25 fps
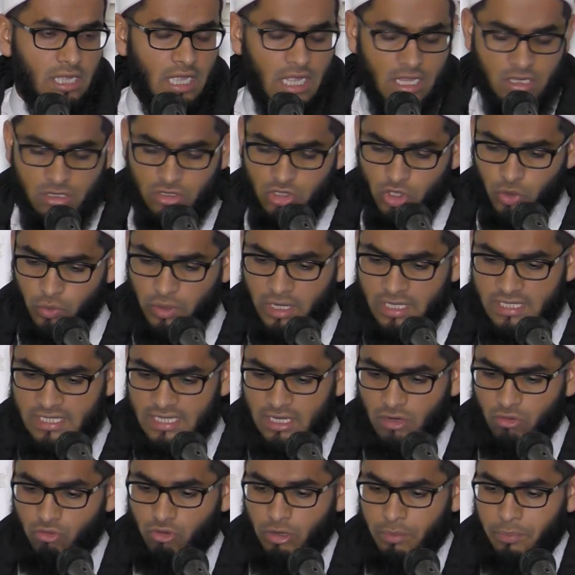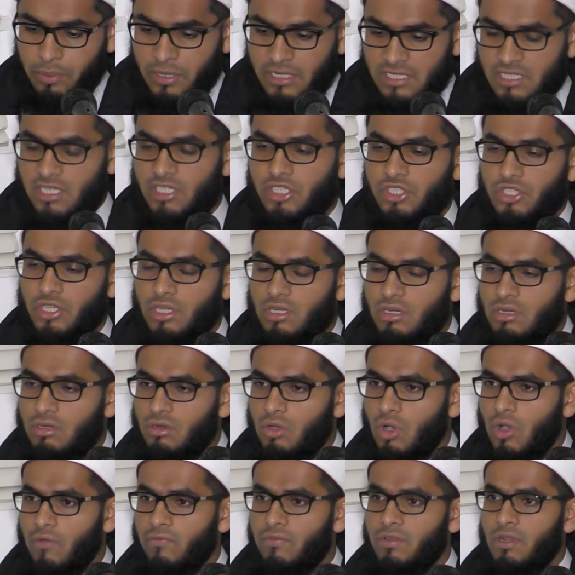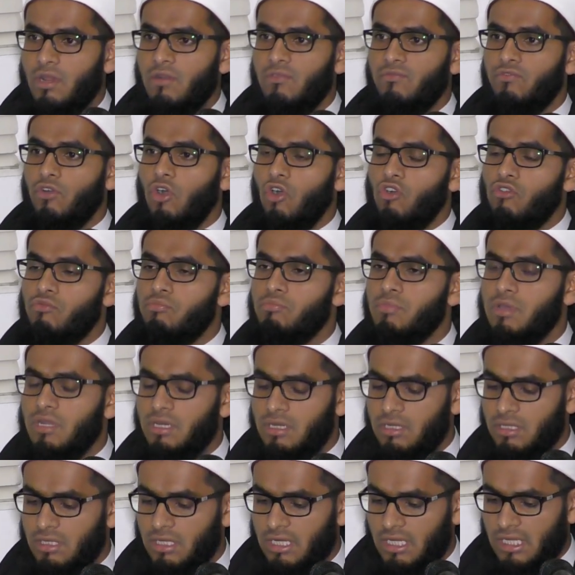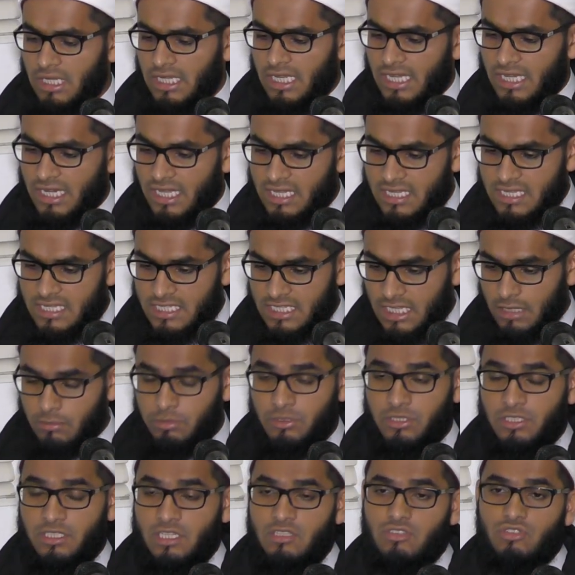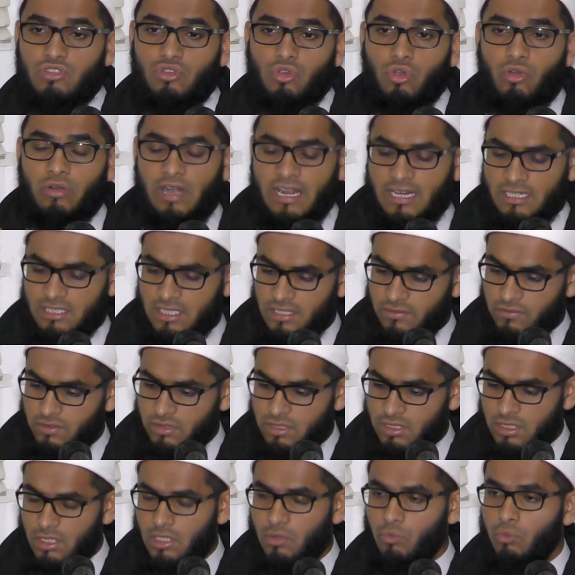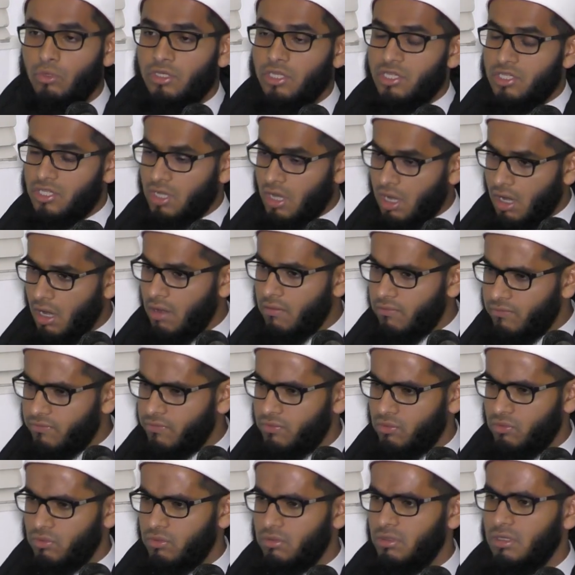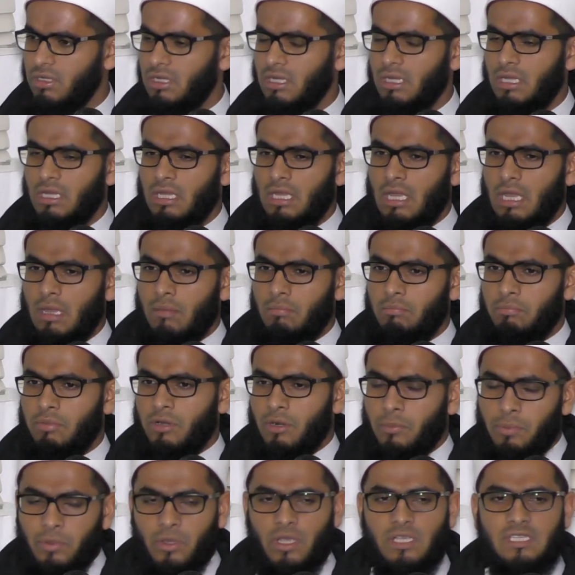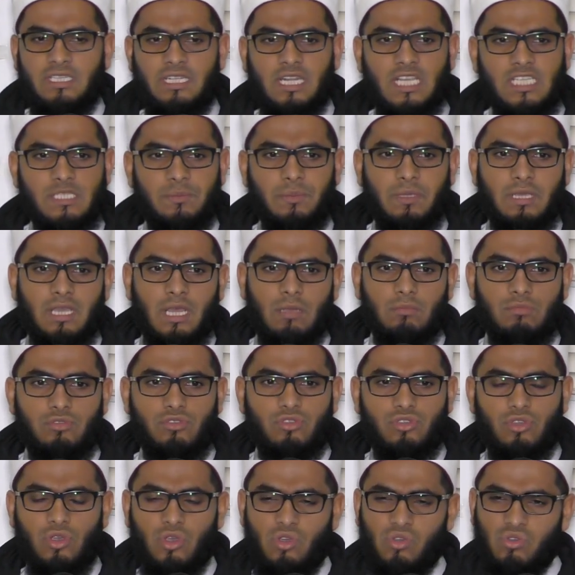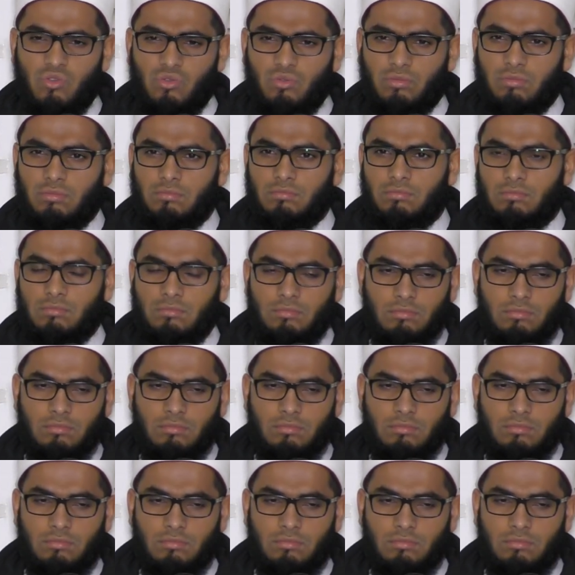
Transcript: And so it's a repetition of an involvement in a substance or activity which is harmful. But a person has become so